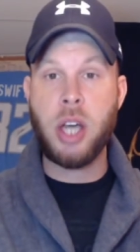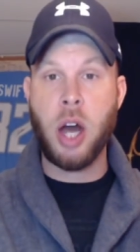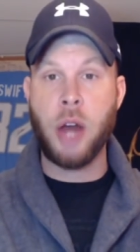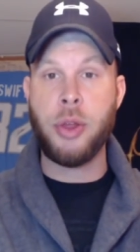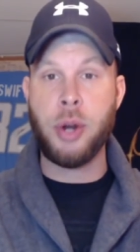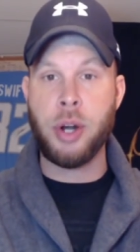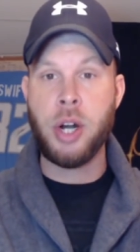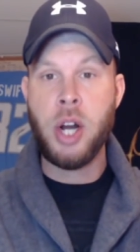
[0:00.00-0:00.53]

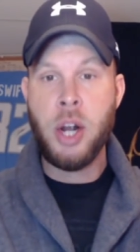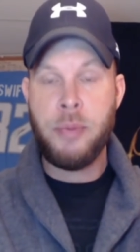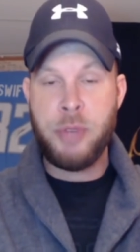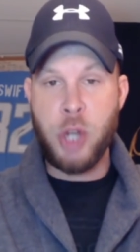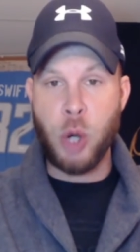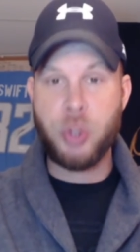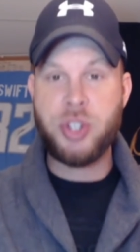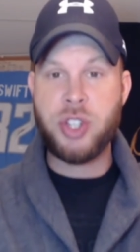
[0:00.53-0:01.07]
other, you
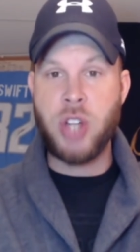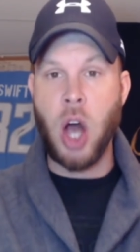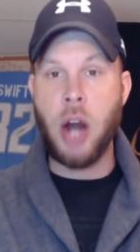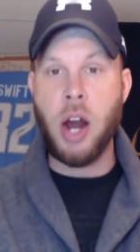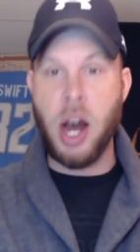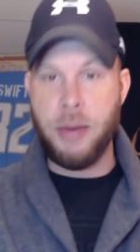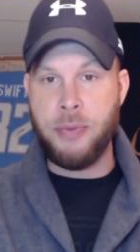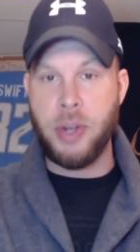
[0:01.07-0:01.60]
know, stud
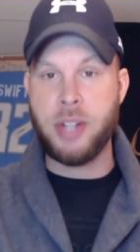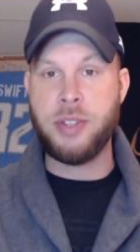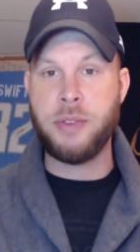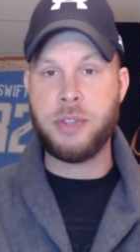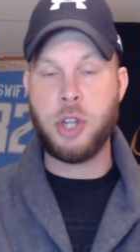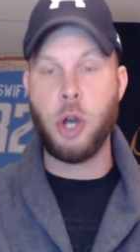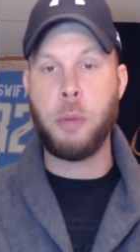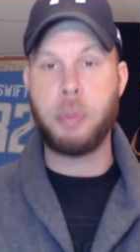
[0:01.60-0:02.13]
offensive
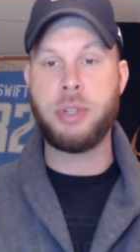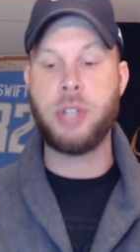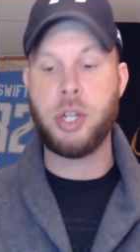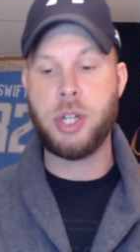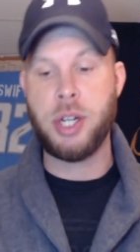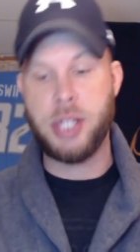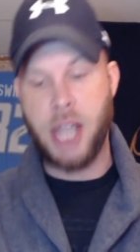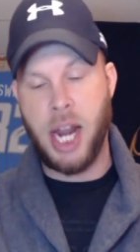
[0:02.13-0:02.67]
skill
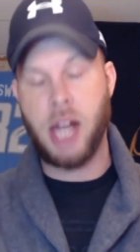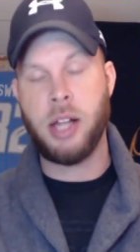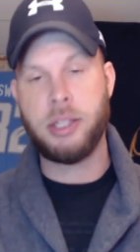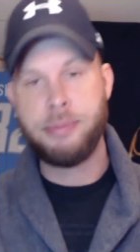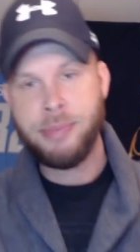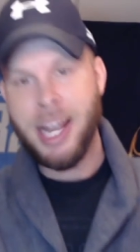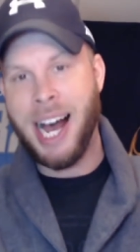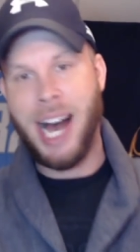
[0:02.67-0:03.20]
position talent,
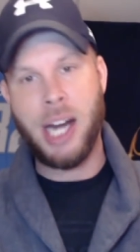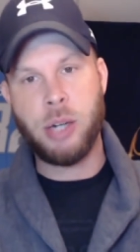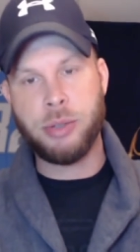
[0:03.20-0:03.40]
I don't